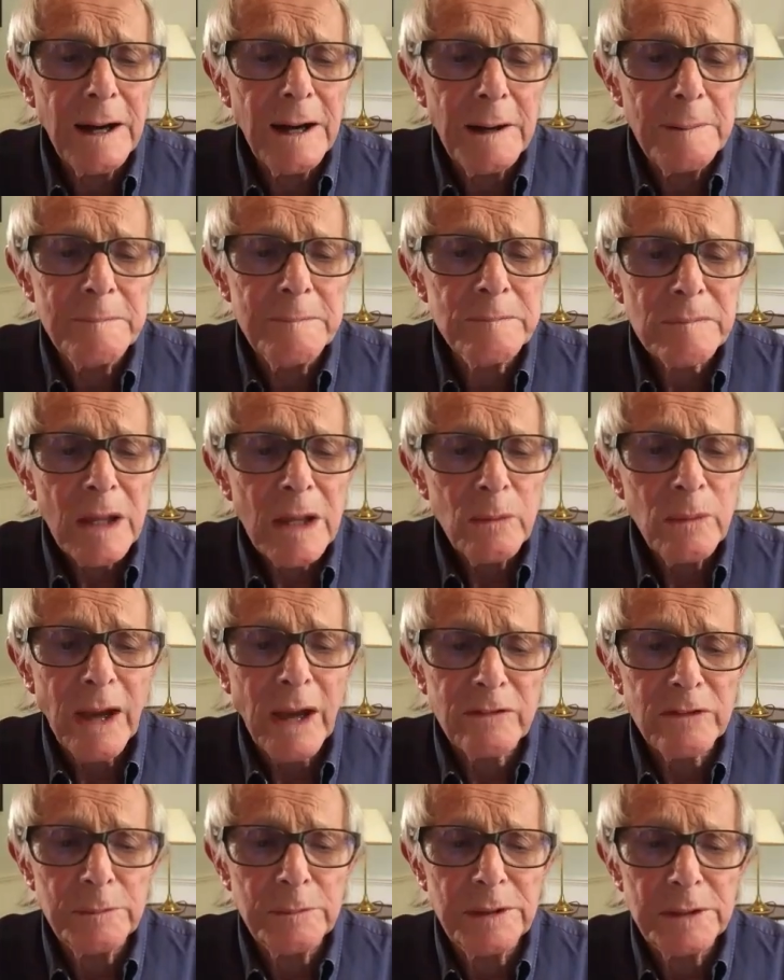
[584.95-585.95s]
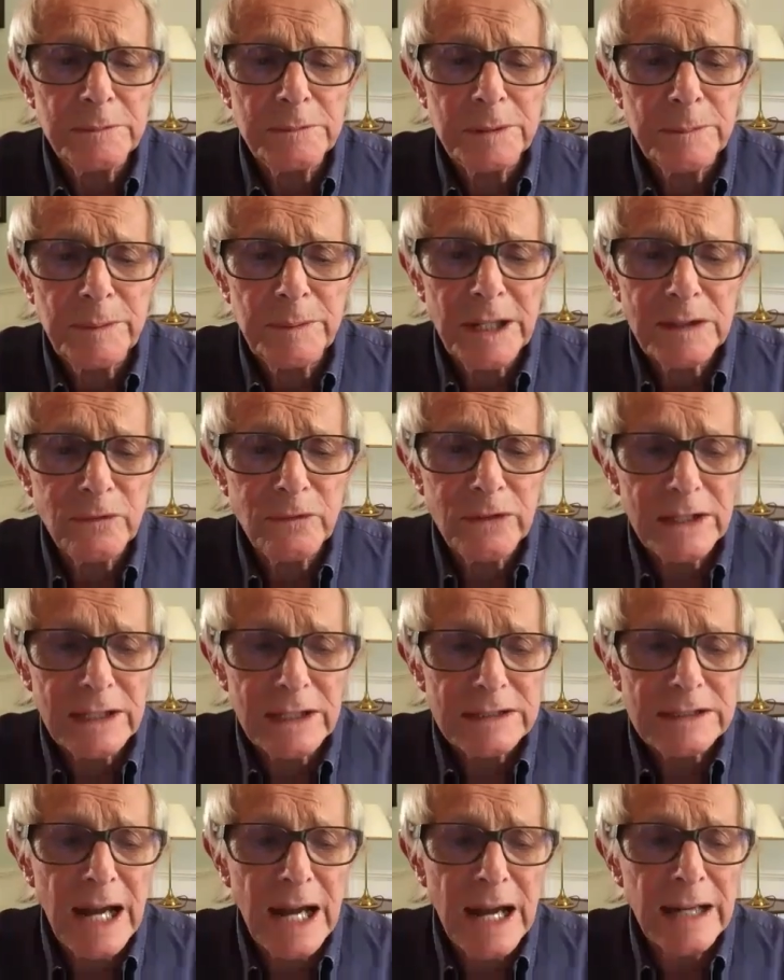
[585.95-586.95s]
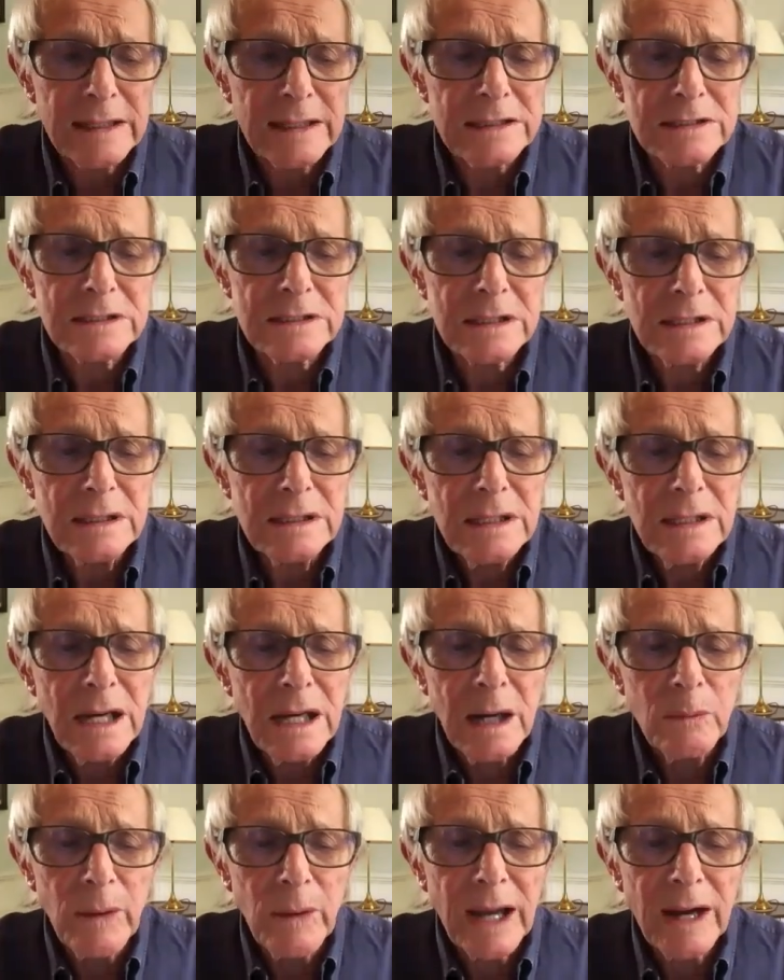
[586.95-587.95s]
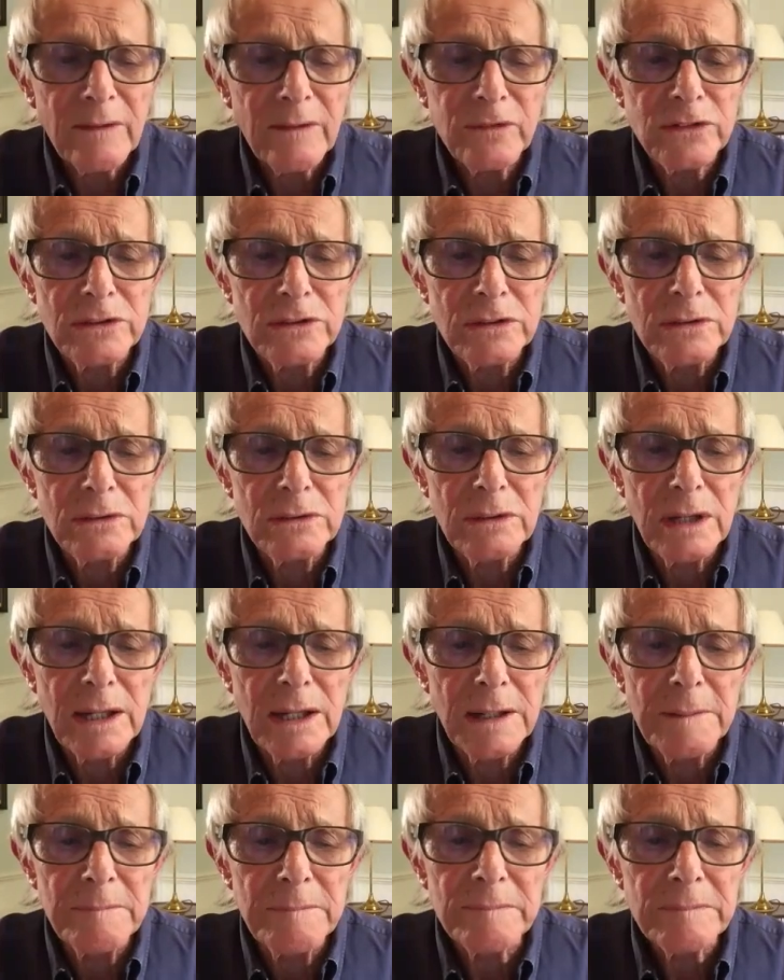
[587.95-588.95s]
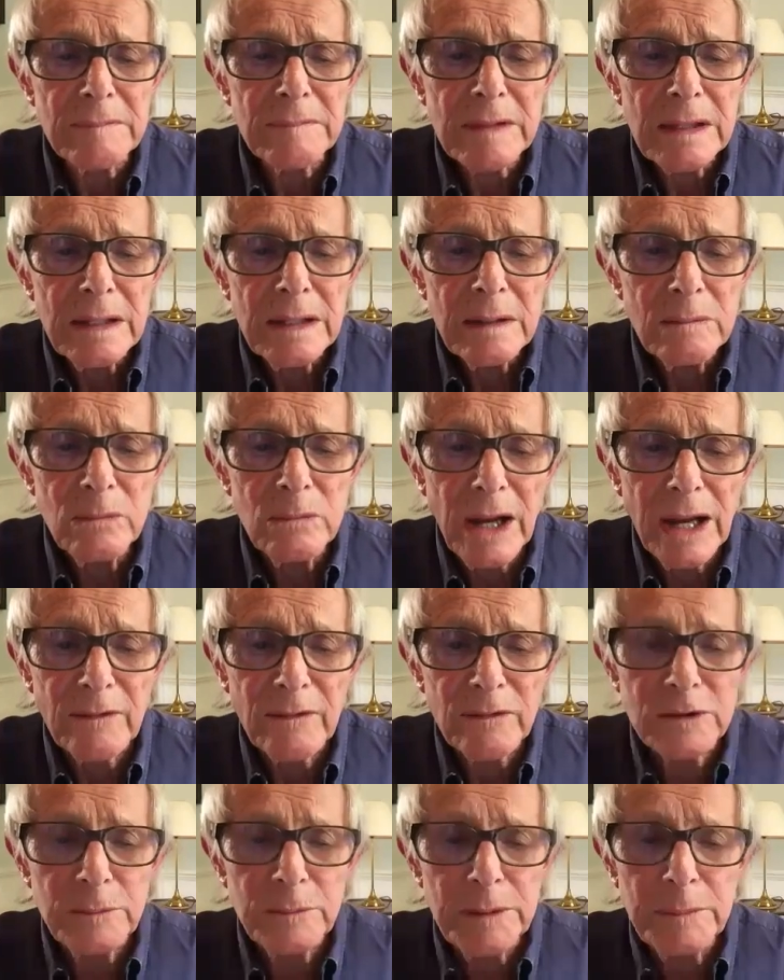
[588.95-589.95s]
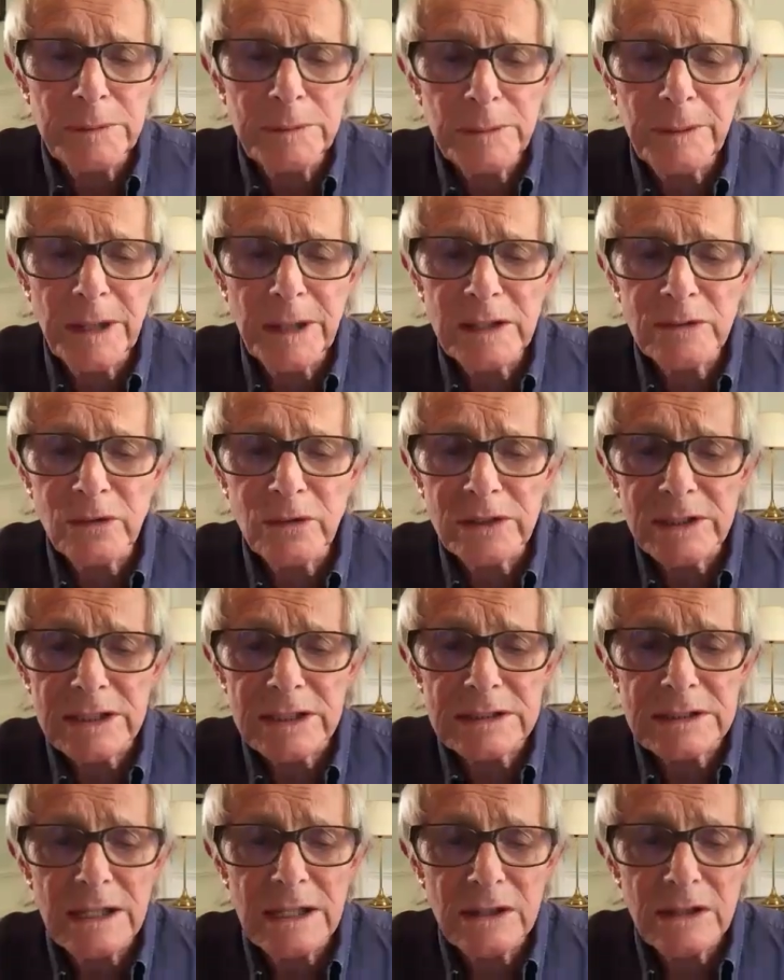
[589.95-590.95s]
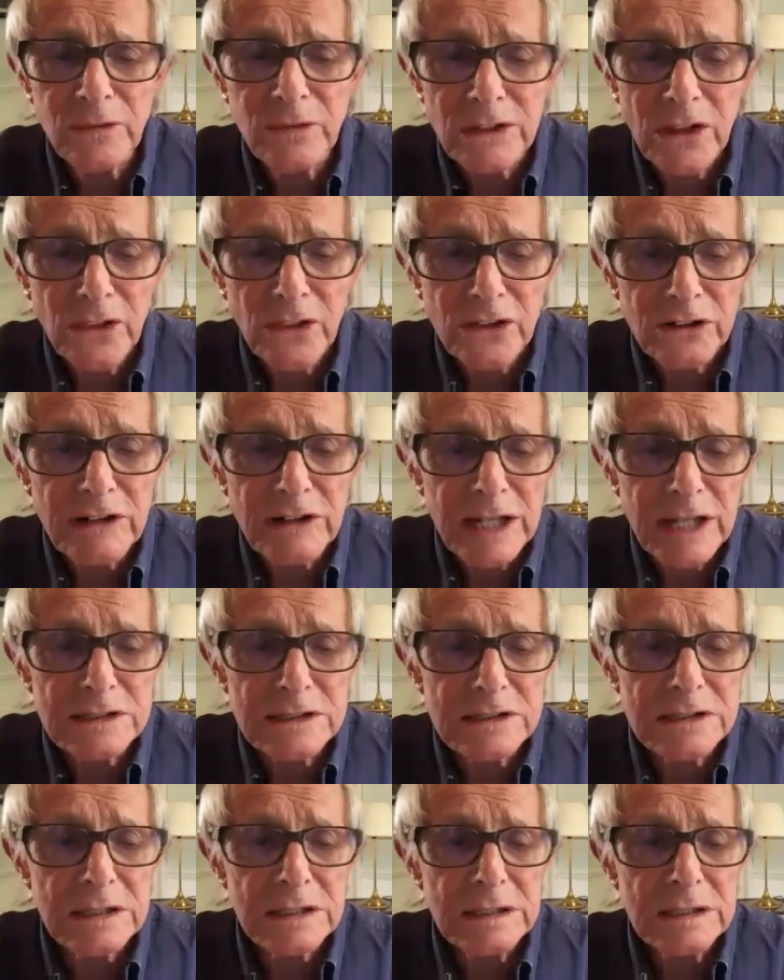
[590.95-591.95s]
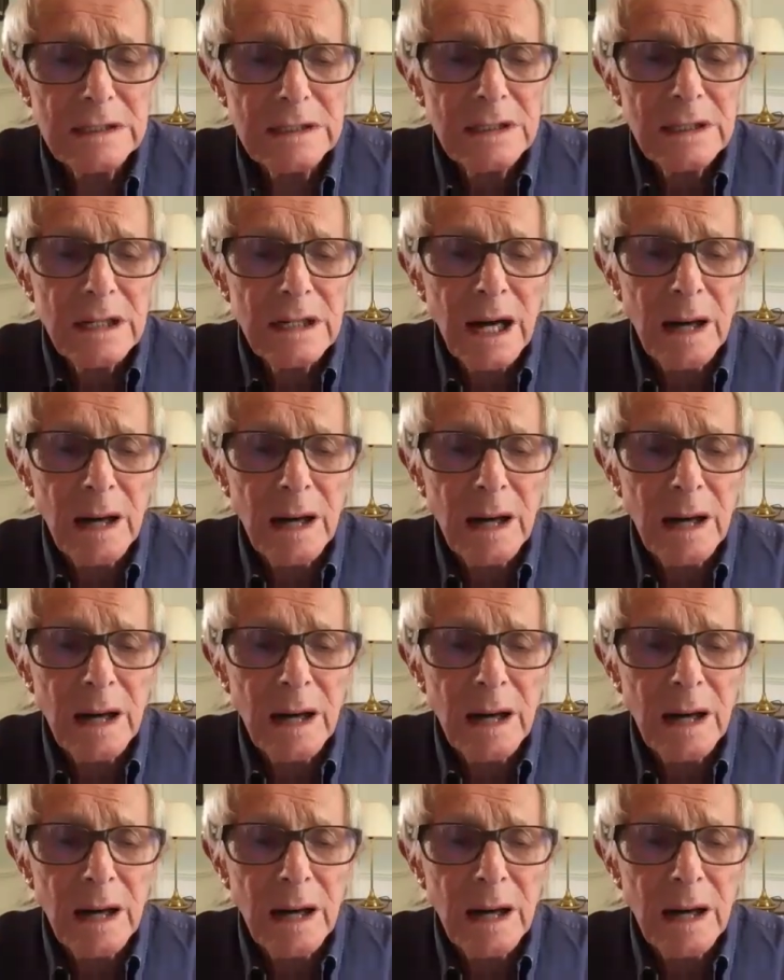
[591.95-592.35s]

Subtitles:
We have to be prepared for the attacks, and we have to be prepared for the threats,